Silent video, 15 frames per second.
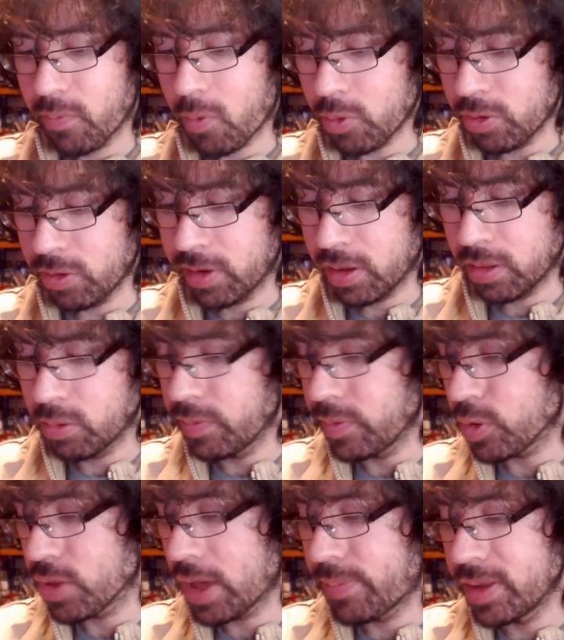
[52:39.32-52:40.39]
fortune teller with
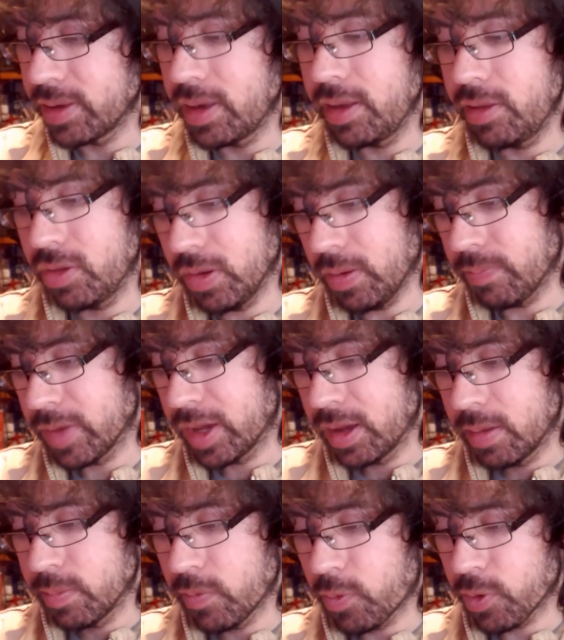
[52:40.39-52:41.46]
a shop in Ginza.
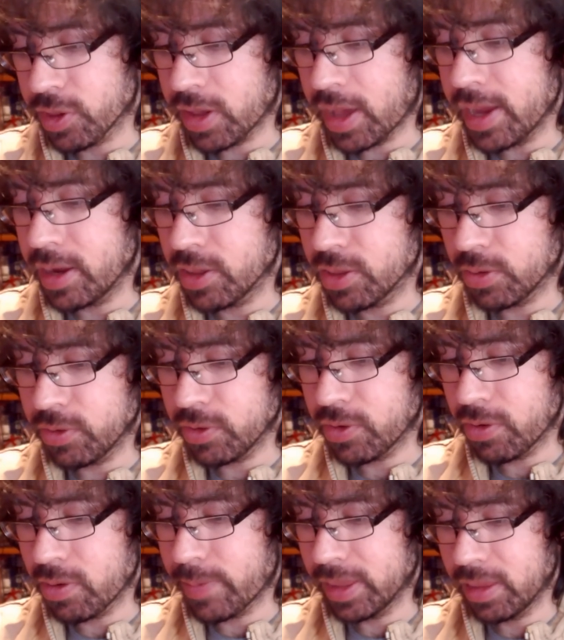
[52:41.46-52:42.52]
Before Saya consulted
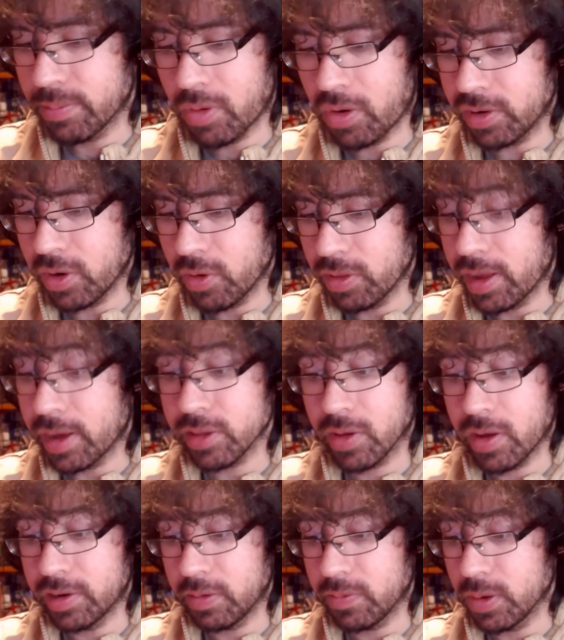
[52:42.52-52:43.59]
her about the mark, her last
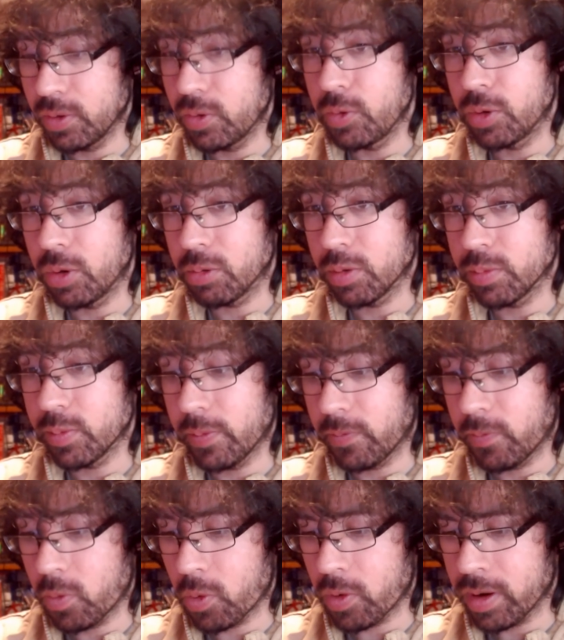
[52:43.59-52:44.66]
contact with Kujo's was
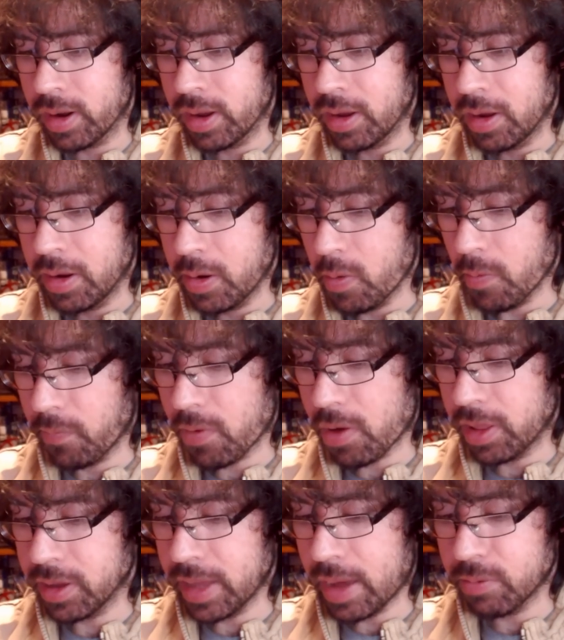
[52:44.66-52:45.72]
before her
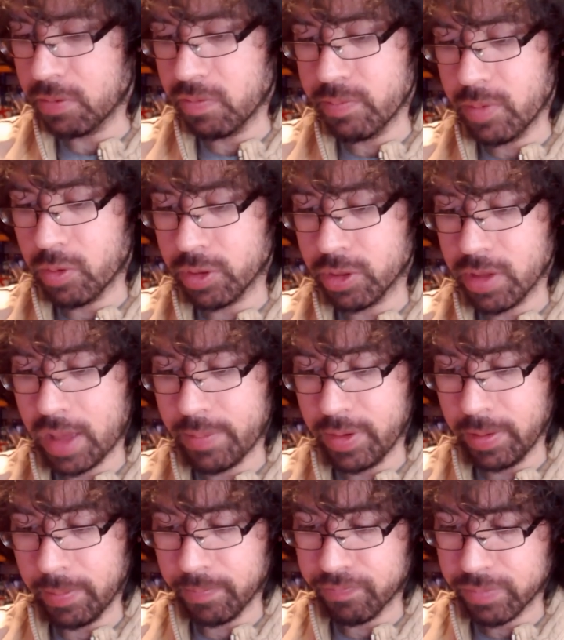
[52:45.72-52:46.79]
falling out with
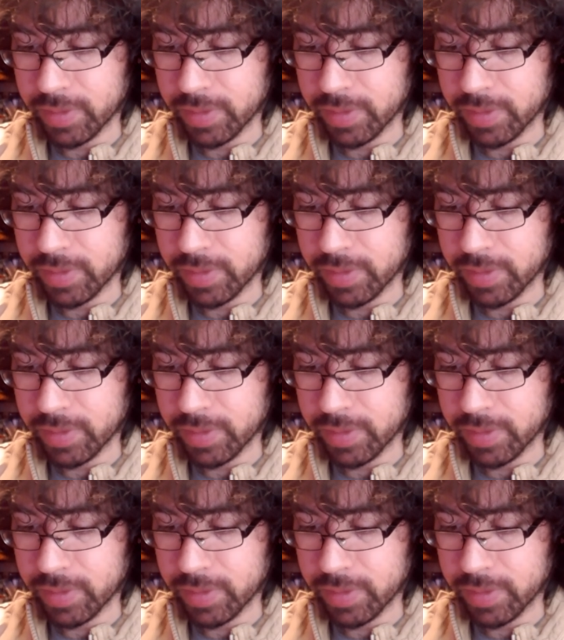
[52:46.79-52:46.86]
Murasame,